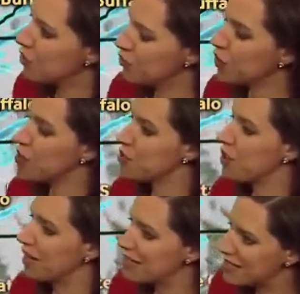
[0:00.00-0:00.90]
for flurries
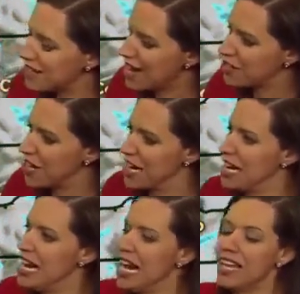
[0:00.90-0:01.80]
around on
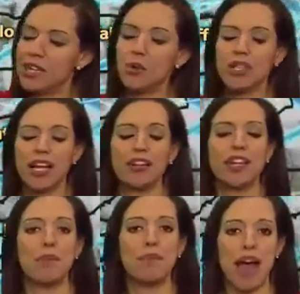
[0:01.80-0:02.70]
Saturday, and then we'll
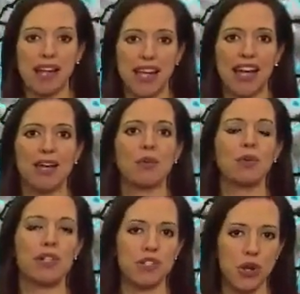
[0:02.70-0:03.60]
likely get back at it
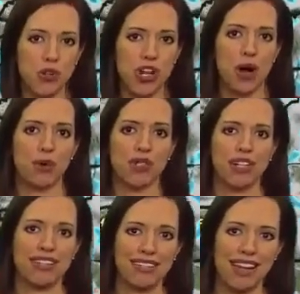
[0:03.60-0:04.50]
with snow showers
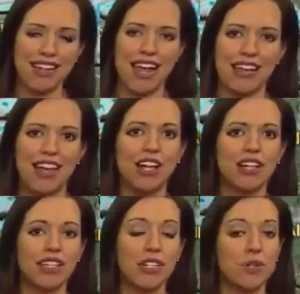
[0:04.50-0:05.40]
on Sunday, and that
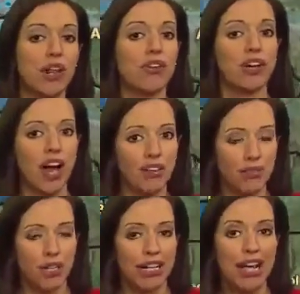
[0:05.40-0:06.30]
could lead to another
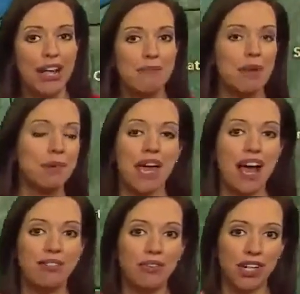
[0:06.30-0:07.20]
covering, maybe
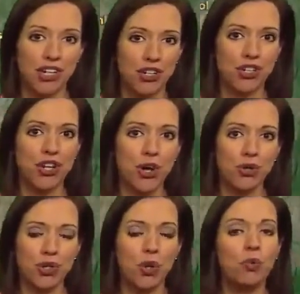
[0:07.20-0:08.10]
half of an inch of snow.
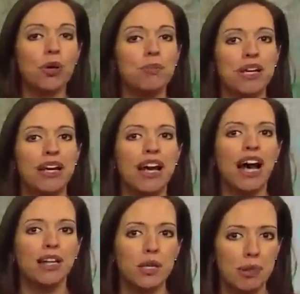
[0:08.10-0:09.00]
So we'll be
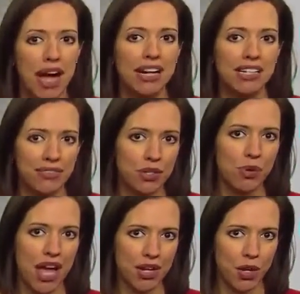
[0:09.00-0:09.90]
a little bit active as
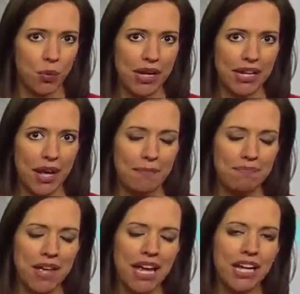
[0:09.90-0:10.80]
we end our
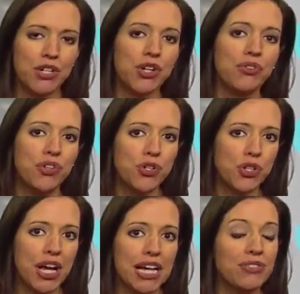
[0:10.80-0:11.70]
weekend. Here's our
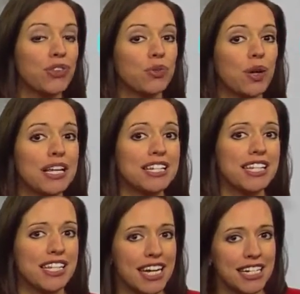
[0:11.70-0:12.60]
future cast for the rest of
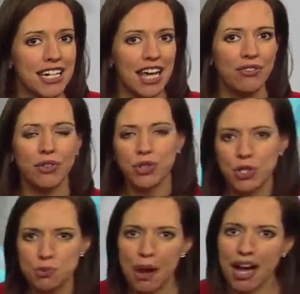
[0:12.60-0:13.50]
the day today. A few of
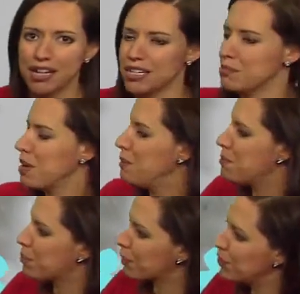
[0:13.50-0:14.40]
those pockets may be
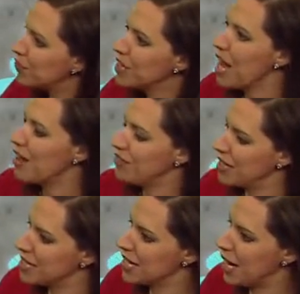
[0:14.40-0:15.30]
briefly
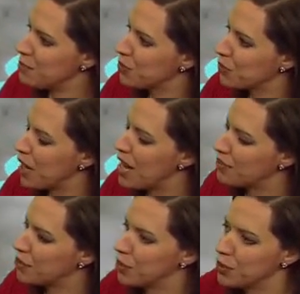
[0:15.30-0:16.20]
heavy at times through our
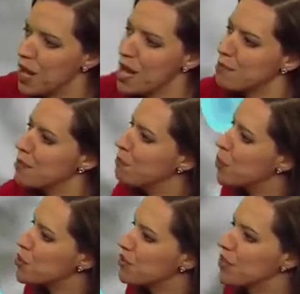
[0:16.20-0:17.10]
afternoon, but
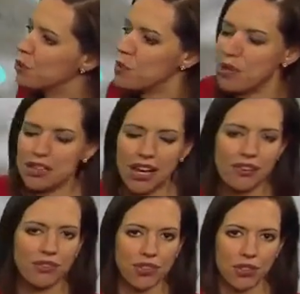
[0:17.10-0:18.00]
most of it will be
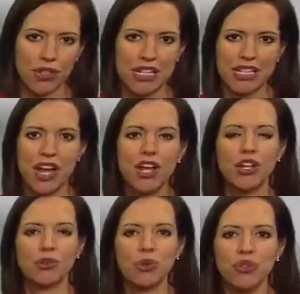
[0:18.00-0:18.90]
light flurries
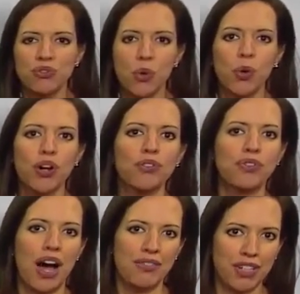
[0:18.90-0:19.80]
through 4 or
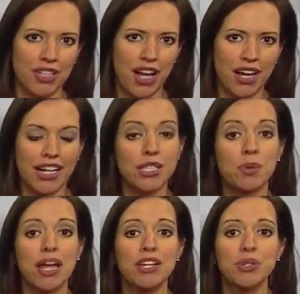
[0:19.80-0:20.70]
5 o'clock. As
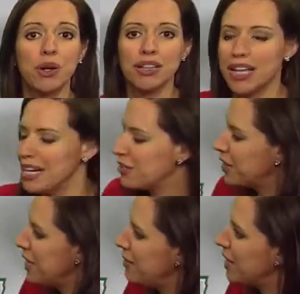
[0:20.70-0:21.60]
we head into our later
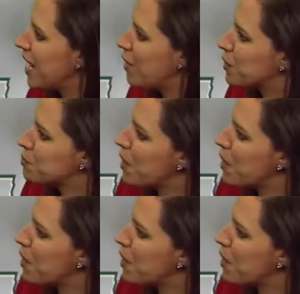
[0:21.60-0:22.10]
evening hours,